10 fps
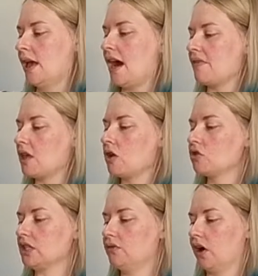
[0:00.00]
And then I'll
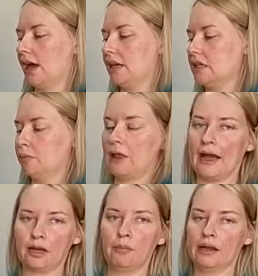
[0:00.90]
just find a
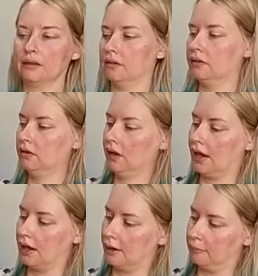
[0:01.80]
black button
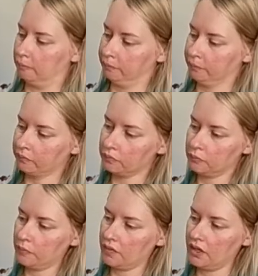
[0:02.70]

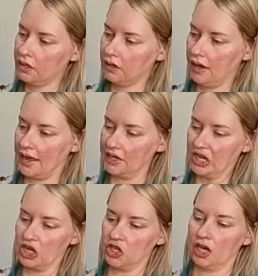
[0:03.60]
and
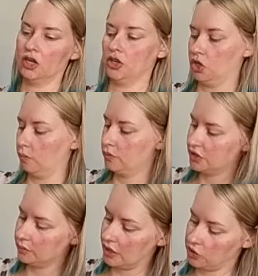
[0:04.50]
attach that at the top, just
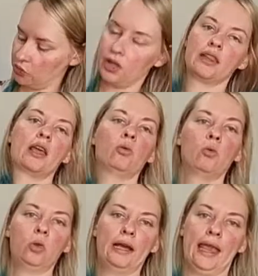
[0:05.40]
to make sure that they're
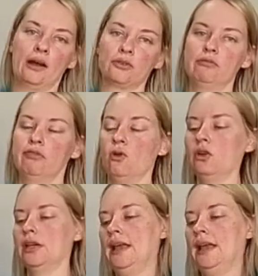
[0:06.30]
all accounted for.